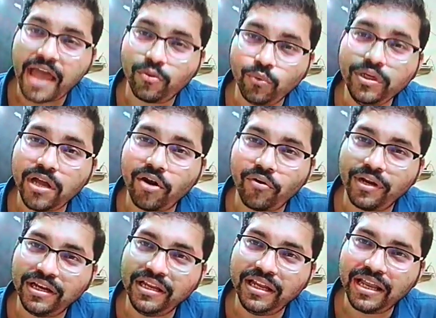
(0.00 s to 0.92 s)
And we are
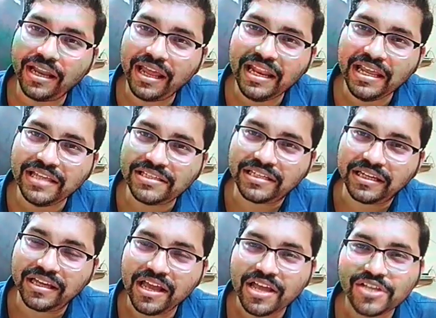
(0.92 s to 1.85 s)
reading an elegy.
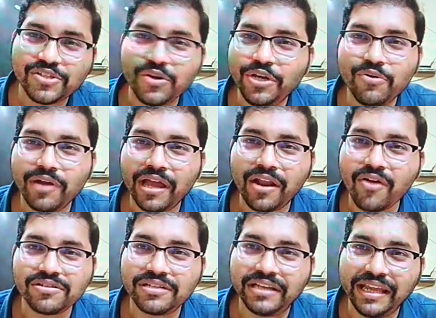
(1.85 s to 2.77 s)
So you
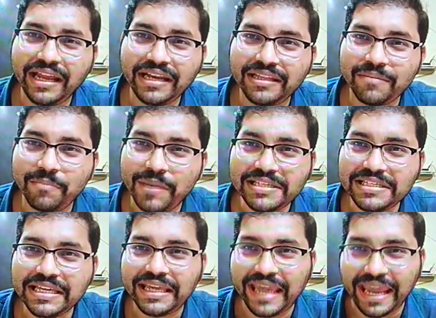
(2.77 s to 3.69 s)
cannot negate the
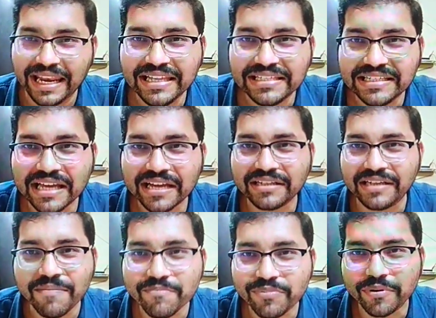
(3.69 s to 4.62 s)
basic elegiac
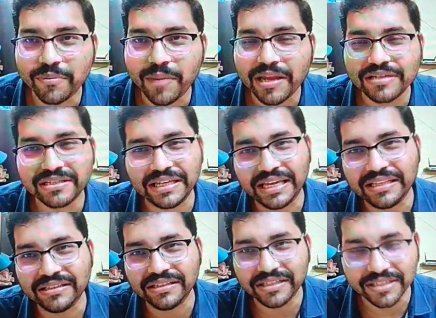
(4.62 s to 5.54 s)
temperament
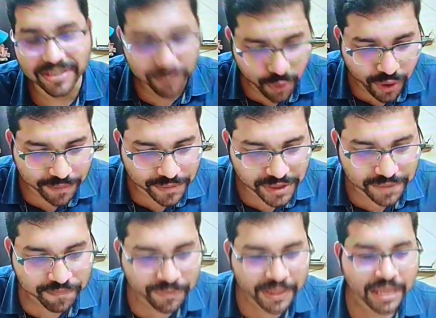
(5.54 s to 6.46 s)
in these
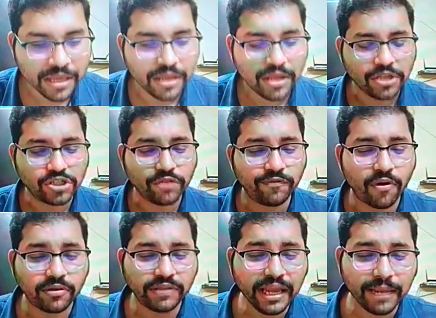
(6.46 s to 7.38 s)
poems. So
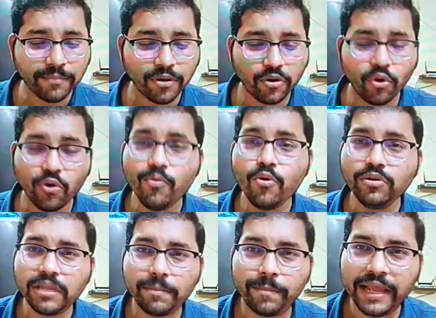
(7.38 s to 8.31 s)
for them, no
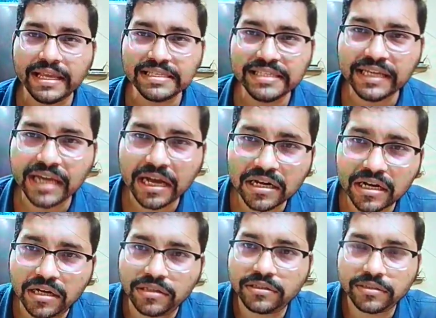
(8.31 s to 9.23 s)
more the blazing
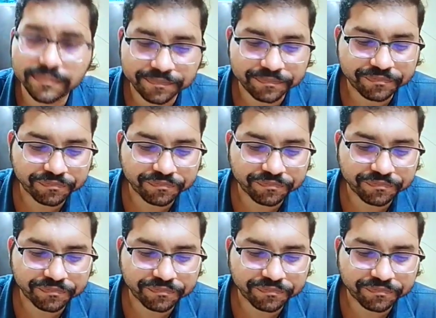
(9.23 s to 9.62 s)
hearth